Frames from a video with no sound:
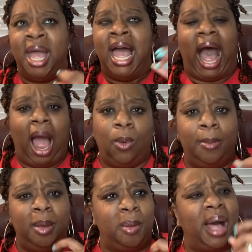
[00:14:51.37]
I
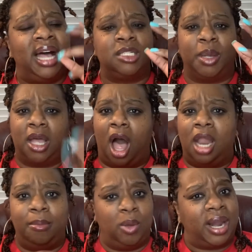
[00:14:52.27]
remember my husband
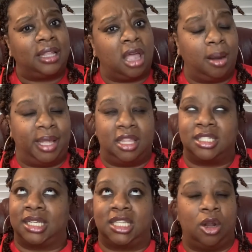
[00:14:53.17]
calling me. When I thought about this,
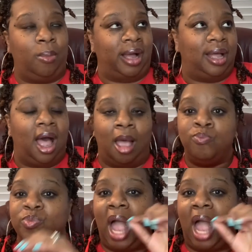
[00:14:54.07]
I said, oh my God.